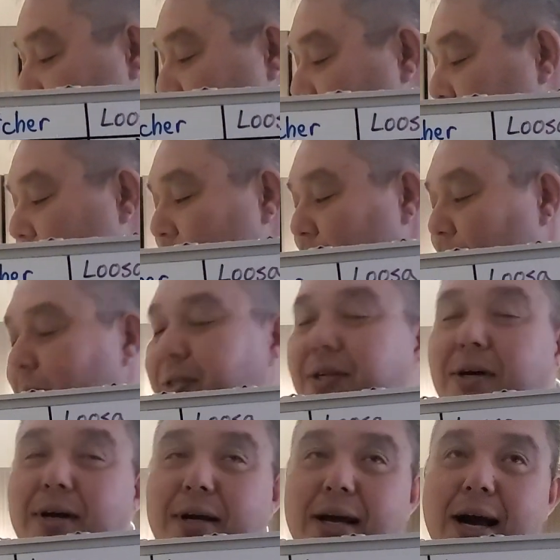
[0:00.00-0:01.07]
guy's name was
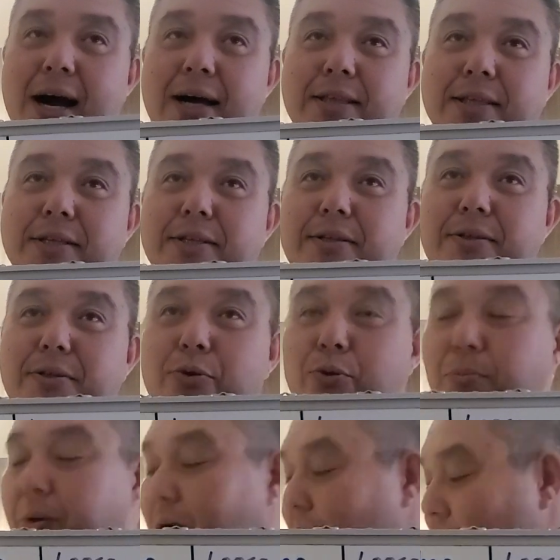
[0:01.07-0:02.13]
uh, Colin
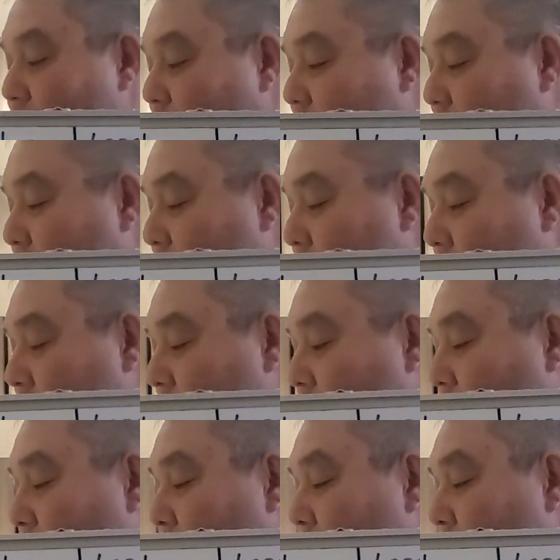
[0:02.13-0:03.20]
Luberts,
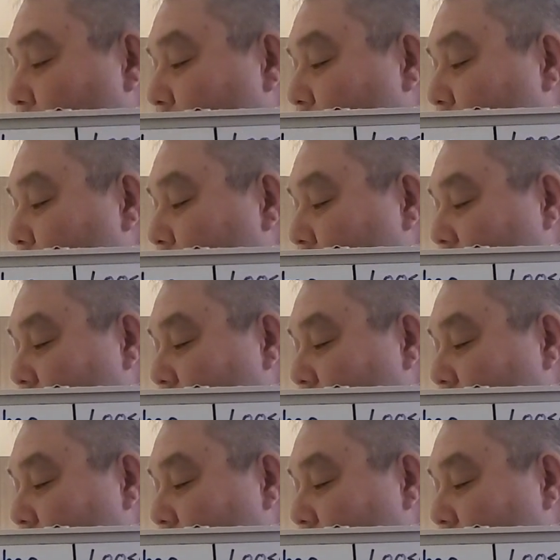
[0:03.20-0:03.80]
Luberts.